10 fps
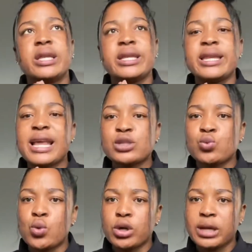The next
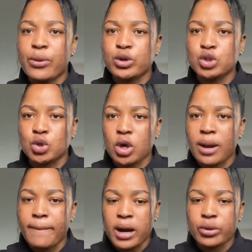one I want to talk
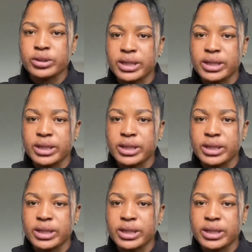about